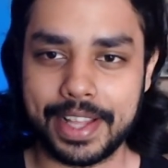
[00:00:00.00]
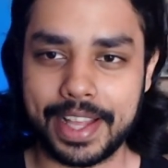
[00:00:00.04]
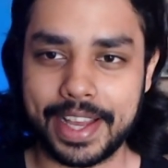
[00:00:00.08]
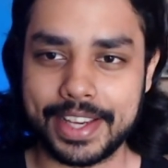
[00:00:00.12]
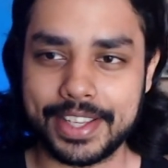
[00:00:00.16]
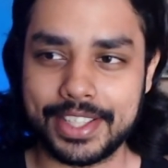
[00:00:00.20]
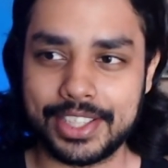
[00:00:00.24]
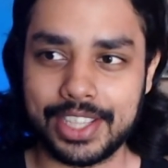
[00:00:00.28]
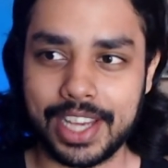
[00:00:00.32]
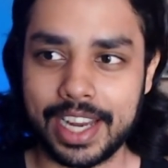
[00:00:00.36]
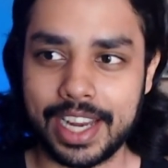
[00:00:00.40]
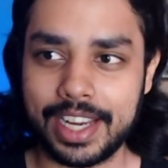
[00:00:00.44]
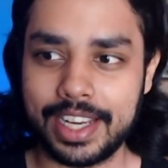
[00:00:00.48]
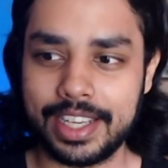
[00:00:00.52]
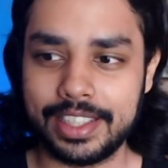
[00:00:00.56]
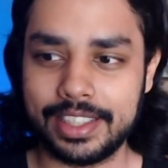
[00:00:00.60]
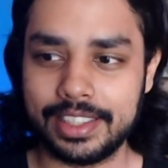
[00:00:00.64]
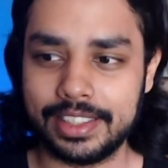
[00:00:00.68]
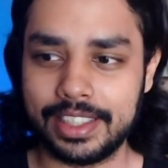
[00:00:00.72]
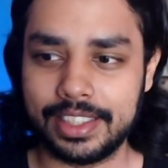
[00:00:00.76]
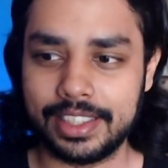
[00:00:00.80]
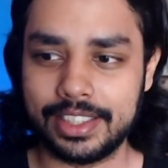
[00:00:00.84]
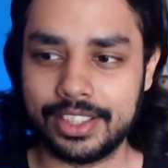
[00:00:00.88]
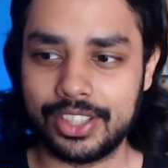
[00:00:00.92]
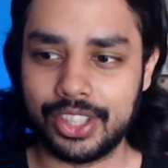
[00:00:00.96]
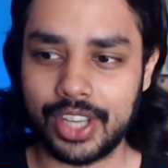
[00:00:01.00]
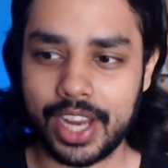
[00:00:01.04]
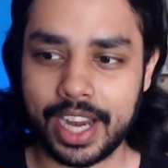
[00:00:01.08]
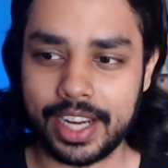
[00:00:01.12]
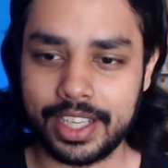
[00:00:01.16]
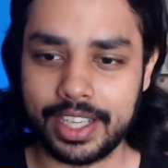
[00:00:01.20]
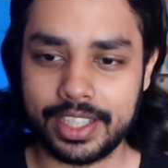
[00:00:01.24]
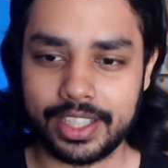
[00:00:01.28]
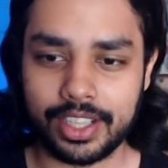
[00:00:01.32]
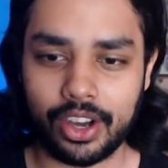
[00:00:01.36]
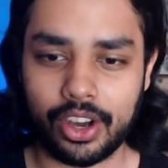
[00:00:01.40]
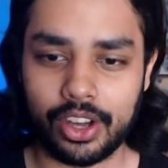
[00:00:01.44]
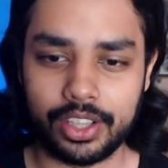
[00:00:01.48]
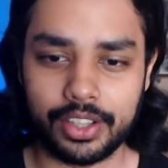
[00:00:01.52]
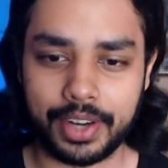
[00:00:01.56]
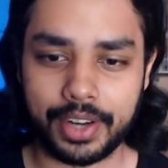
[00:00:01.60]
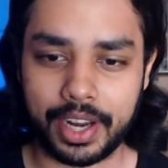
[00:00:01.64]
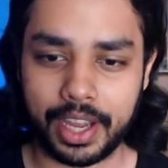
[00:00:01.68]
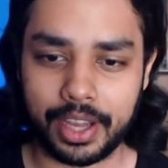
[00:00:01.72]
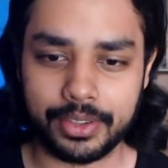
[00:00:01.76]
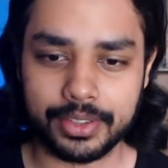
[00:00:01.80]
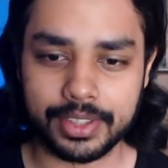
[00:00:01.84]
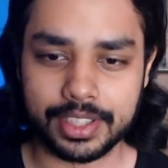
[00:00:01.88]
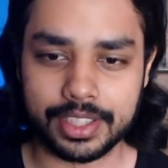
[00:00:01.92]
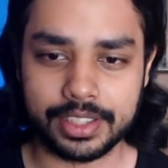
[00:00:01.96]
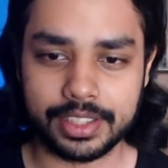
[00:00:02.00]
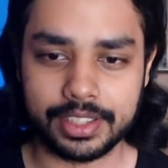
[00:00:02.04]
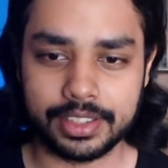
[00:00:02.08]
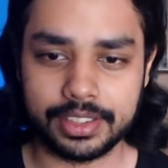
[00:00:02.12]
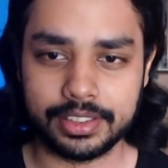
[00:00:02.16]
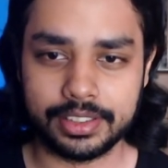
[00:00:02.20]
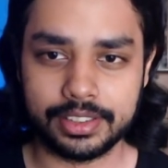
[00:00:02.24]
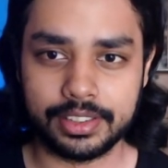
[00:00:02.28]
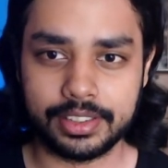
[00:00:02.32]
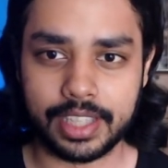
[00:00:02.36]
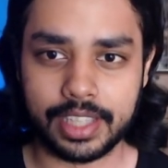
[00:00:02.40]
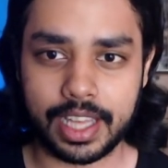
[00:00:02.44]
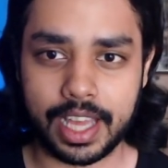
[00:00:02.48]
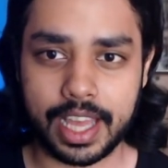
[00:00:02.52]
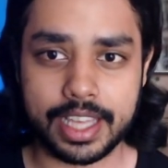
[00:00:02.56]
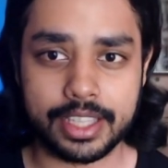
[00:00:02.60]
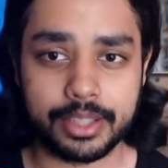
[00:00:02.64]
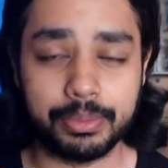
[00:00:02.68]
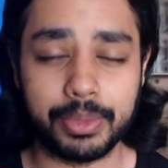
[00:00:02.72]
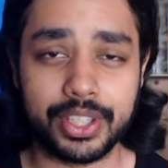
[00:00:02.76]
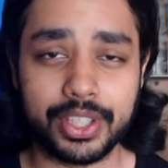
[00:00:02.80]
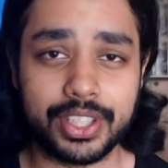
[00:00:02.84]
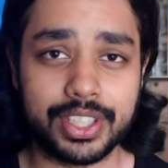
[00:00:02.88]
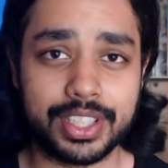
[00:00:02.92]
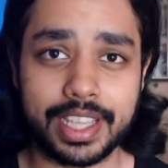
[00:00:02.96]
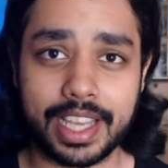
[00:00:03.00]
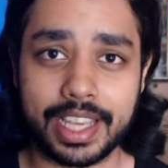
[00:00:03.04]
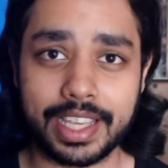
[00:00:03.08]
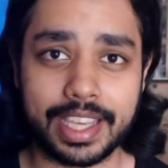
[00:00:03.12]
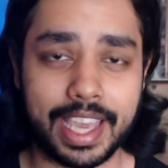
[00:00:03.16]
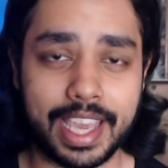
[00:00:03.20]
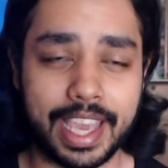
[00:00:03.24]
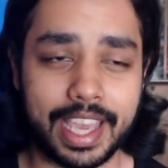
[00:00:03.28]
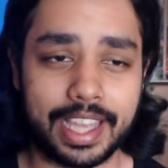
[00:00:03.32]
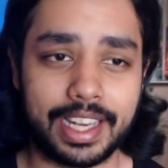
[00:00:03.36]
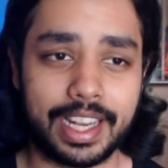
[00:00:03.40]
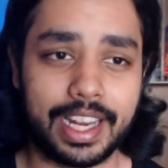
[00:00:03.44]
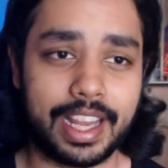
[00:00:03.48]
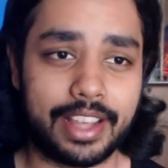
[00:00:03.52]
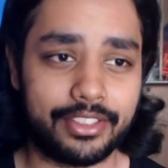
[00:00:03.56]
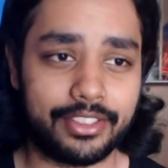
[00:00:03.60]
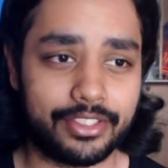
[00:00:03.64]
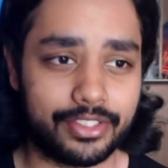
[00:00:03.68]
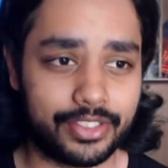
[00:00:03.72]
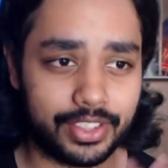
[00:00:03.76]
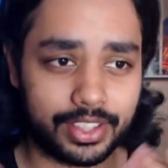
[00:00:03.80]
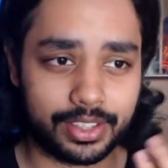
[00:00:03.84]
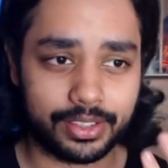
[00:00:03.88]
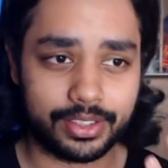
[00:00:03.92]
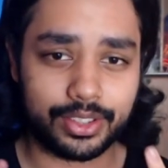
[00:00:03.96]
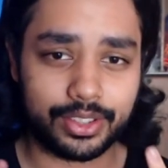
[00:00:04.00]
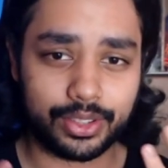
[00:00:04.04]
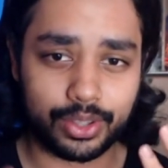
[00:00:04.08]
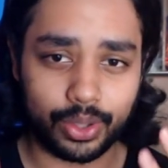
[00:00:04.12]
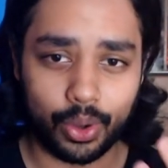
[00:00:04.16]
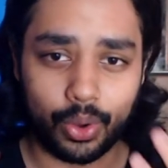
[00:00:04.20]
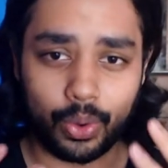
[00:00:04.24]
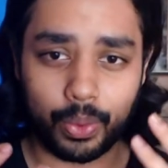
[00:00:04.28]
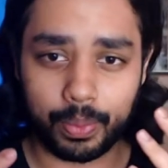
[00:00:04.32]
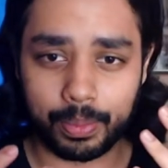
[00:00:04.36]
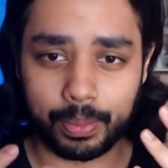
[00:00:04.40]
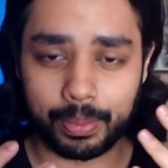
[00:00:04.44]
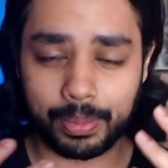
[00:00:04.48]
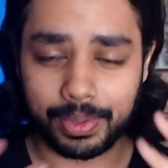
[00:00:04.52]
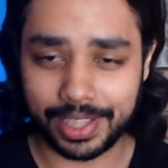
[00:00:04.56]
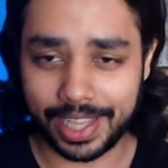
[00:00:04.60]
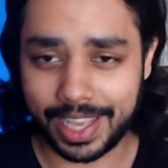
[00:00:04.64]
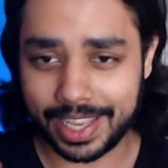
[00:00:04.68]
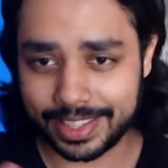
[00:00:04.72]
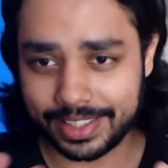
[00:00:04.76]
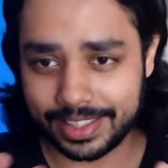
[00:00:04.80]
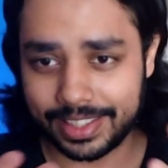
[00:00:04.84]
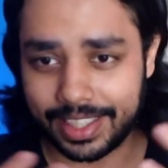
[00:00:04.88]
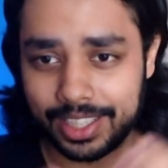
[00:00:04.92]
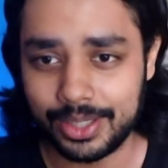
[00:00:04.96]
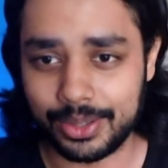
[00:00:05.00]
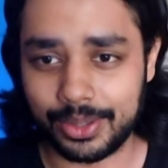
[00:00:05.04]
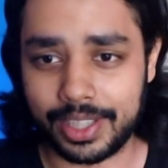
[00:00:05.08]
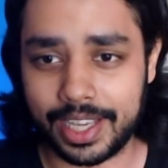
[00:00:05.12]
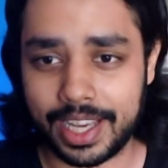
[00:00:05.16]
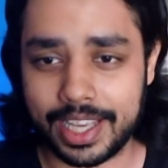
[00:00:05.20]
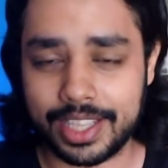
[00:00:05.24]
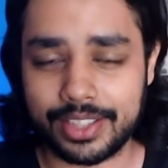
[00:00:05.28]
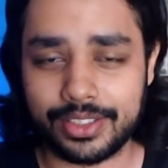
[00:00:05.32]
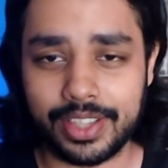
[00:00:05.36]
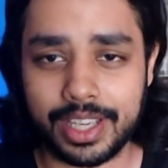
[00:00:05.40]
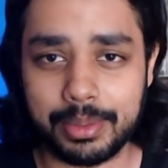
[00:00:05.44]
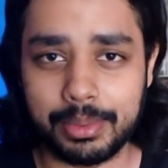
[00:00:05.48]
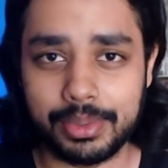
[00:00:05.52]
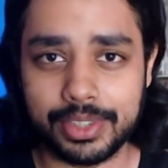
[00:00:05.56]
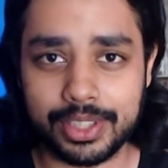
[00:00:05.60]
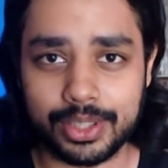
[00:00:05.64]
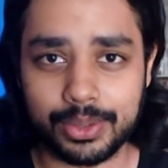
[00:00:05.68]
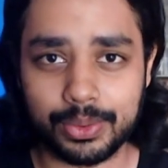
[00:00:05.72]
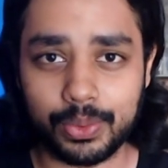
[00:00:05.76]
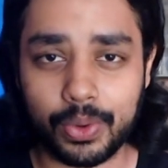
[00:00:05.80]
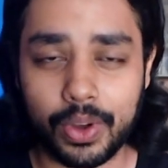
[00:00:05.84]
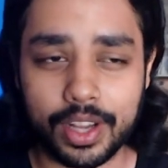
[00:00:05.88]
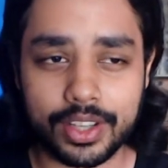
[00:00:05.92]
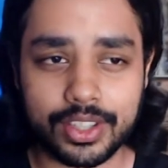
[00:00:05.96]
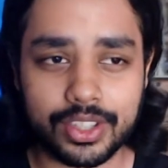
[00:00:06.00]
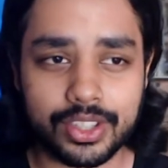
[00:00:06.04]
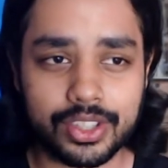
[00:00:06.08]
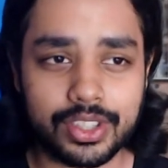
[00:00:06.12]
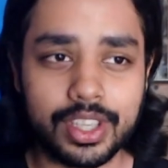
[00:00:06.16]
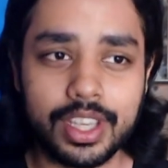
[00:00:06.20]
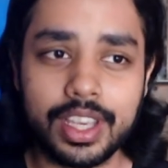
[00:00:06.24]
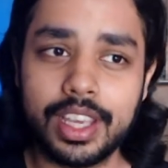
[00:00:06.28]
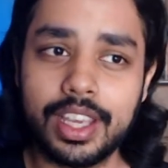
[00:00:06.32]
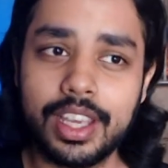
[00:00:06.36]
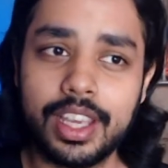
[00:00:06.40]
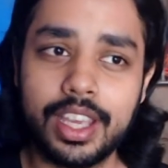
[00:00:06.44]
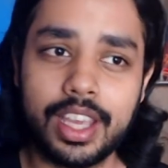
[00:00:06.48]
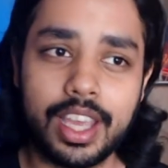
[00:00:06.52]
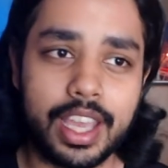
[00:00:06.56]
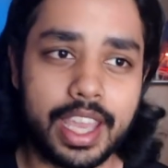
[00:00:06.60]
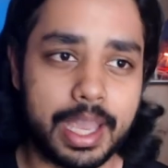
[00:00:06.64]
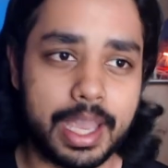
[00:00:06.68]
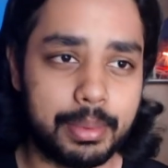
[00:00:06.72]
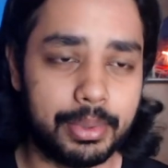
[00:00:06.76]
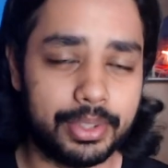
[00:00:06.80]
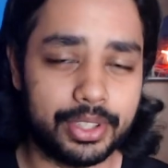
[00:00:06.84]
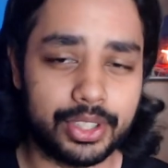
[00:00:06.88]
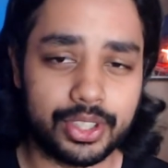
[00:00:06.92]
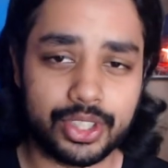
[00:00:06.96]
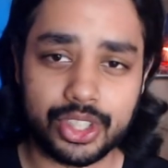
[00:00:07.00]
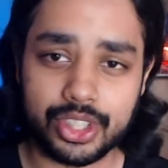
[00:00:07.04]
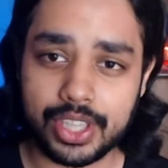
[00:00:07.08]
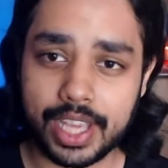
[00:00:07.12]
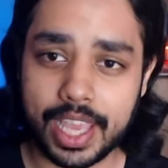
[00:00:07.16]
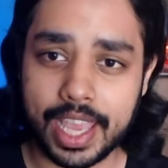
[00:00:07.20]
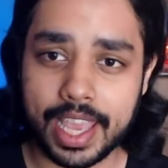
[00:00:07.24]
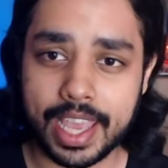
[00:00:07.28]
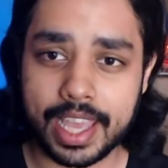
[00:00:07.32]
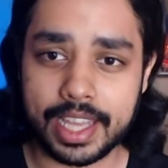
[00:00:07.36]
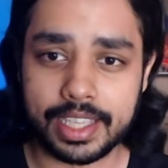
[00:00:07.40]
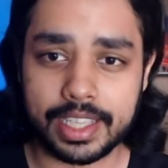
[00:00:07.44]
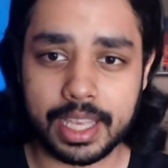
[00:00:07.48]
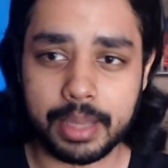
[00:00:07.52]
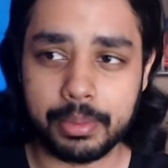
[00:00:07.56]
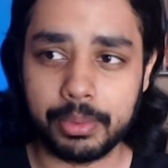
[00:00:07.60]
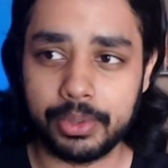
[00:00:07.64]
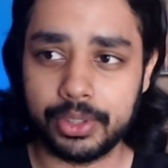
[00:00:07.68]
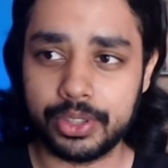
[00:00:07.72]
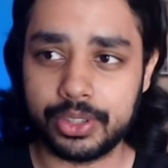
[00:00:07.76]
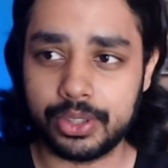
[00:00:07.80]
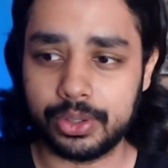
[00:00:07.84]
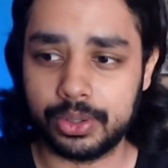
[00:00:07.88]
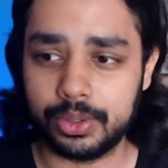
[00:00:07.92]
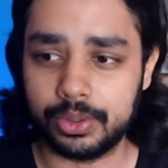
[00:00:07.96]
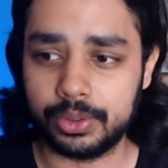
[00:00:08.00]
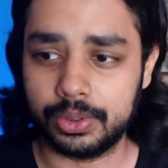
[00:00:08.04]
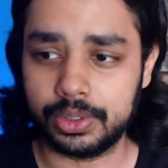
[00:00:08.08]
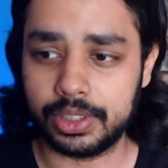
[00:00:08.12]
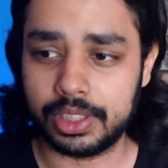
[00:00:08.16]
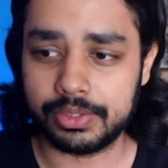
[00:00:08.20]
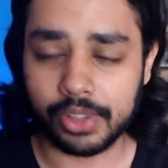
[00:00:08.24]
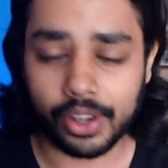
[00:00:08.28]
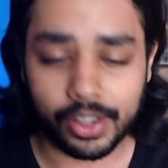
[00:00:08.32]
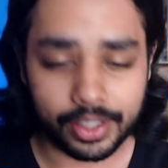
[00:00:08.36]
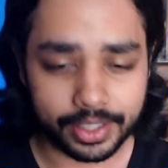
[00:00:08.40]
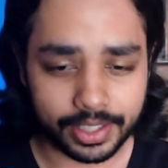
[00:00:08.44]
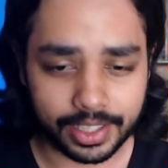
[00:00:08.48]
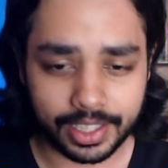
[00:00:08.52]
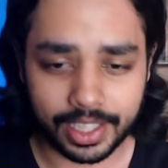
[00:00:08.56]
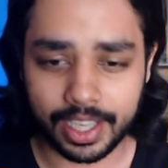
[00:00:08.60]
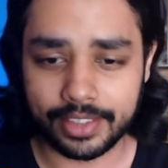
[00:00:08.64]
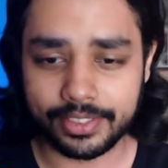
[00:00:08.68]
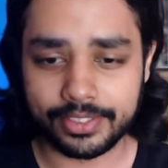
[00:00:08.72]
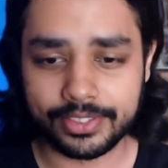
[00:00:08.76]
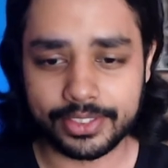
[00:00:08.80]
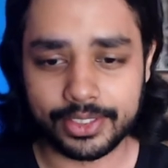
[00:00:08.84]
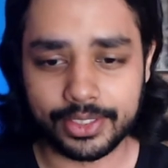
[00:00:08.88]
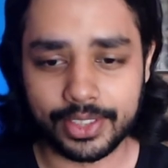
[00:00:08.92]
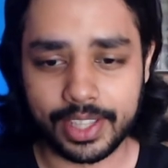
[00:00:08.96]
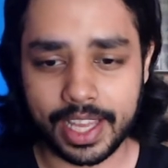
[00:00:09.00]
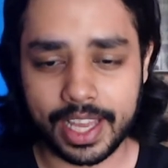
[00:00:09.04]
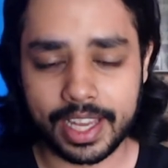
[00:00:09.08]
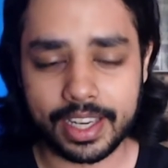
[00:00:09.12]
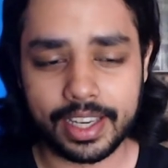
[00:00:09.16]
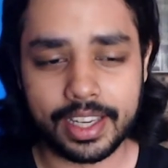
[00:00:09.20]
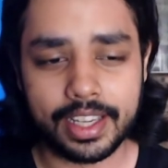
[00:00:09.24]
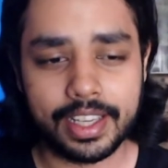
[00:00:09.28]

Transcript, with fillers: I shared it, shared it all around as much as I can, and I feel so blessed that you guys are able to watch, able to share, able to give all the love to that.